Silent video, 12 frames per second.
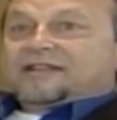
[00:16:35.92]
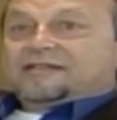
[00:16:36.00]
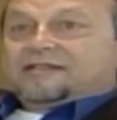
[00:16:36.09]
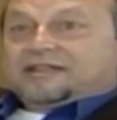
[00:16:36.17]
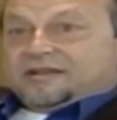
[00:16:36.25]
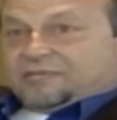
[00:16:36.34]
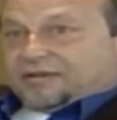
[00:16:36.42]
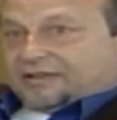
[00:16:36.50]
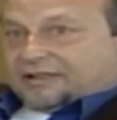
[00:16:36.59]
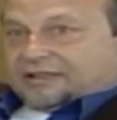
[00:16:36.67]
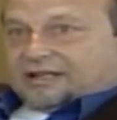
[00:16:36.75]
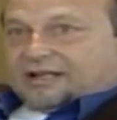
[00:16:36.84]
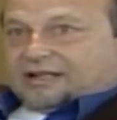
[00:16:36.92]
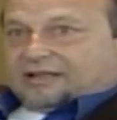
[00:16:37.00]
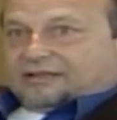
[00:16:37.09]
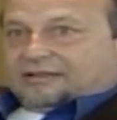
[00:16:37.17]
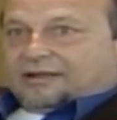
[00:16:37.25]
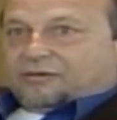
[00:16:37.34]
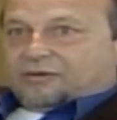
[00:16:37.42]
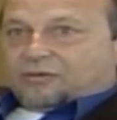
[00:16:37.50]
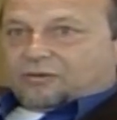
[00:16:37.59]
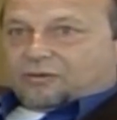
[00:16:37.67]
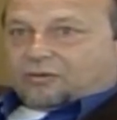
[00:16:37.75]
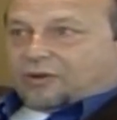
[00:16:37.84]
The technology that we use
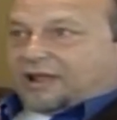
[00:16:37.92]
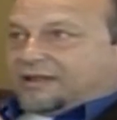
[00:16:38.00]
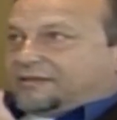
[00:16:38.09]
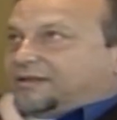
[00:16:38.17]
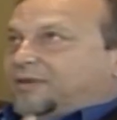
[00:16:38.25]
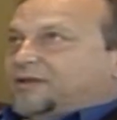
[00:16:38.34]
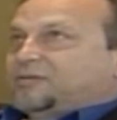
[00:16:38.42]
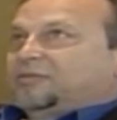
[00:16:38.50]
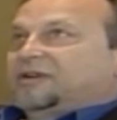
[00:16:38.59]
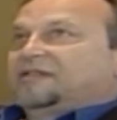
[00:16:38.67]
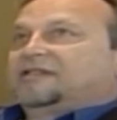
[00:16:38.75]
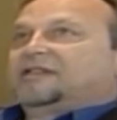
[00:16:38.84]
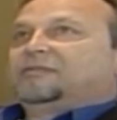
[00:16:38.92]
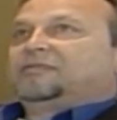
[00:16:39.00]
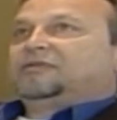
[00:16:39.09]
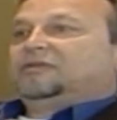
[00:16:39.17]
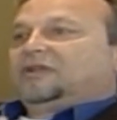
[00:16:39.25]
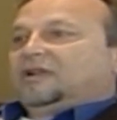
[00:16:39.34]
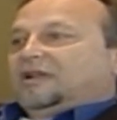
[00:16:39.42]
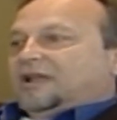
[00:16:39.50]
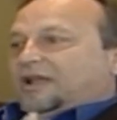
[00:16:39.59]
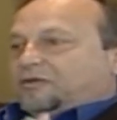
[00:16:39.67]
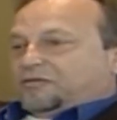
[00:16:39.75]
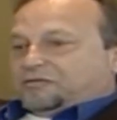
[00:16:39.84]
here is in fact very simple.
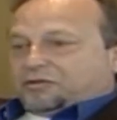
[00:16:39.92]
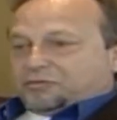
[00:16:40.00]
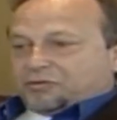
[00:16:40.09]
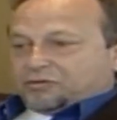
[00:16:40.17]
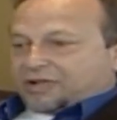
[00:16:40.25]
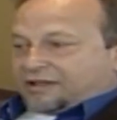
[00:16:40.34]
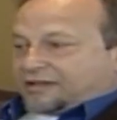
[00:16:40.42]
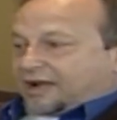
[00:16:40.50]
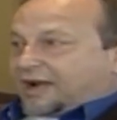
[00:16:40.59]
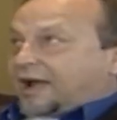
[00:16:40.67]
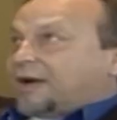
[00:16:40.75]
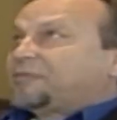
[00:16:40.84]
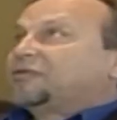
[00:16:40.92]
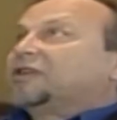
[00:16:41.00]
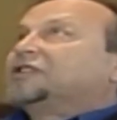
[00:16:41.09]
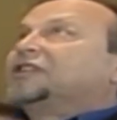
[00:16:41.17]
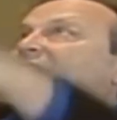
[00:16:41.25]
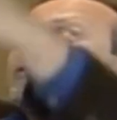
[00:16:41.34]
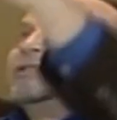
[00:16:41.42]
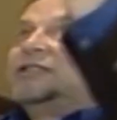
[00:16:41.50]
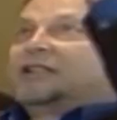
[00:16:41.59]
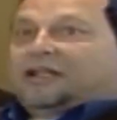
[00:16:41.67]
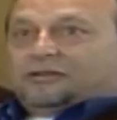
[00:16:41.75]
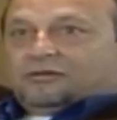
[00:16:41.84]
In this building, for
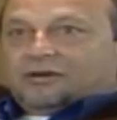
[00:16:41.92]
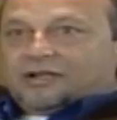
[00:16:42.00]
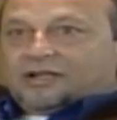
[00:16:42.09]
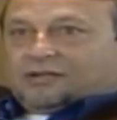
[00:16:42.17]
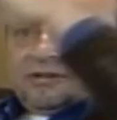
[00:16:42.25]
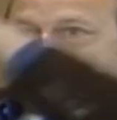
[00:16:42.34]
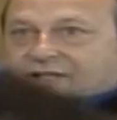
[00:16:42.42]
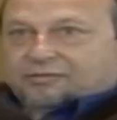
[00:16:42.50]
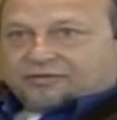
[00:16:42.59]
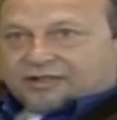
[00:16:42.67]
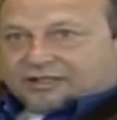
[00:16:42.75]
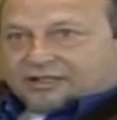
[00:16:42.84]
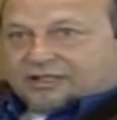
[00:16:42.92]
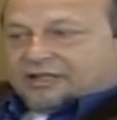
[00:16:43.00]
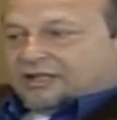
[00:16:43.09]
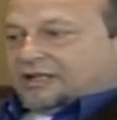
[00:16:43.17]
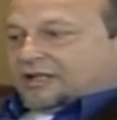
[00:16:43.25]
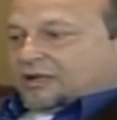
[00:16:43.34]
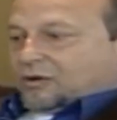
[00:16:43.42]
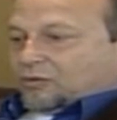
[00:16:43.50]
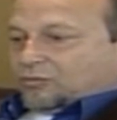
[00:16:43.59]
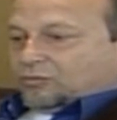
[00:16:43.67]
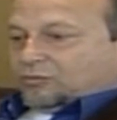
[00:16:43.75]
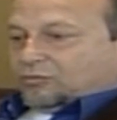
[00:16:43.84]
instance, we have this rotating
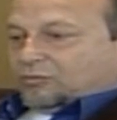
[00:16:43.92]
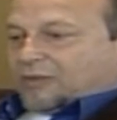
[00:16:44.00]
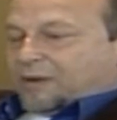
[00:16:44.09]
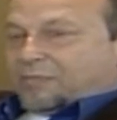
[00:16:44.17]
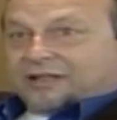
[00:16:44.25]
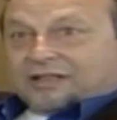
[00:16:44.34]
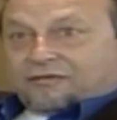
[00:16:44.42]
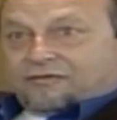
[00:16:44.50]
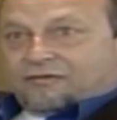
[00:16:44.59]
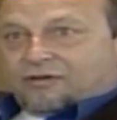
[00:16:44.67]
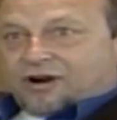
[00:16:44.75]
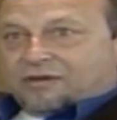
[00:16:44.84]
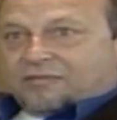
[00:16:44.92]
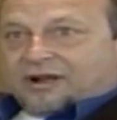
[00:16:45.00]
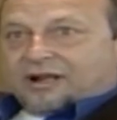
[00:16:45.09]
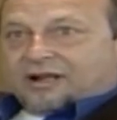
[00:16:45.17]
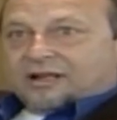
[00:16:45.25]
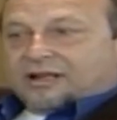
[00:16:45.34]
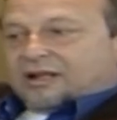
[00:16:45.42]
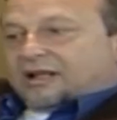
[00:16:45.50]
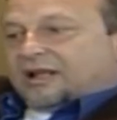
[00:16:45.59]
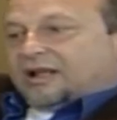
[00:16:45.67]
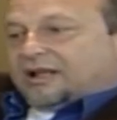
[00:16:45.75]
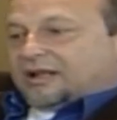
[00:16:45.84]
capsule which is on top of a
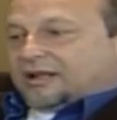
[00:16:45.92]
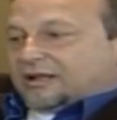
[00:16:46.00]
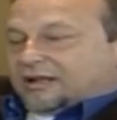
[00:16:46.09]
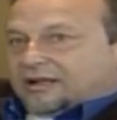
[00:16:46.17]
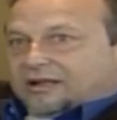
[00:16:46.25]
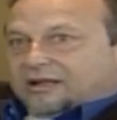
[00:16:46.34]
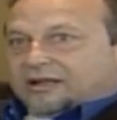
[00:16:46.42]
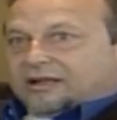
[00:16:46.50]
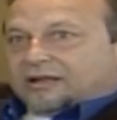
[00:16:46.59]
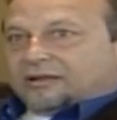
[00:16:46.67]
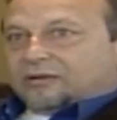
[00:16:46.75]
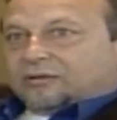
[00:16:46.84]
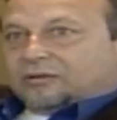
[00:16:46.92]
dented round platform.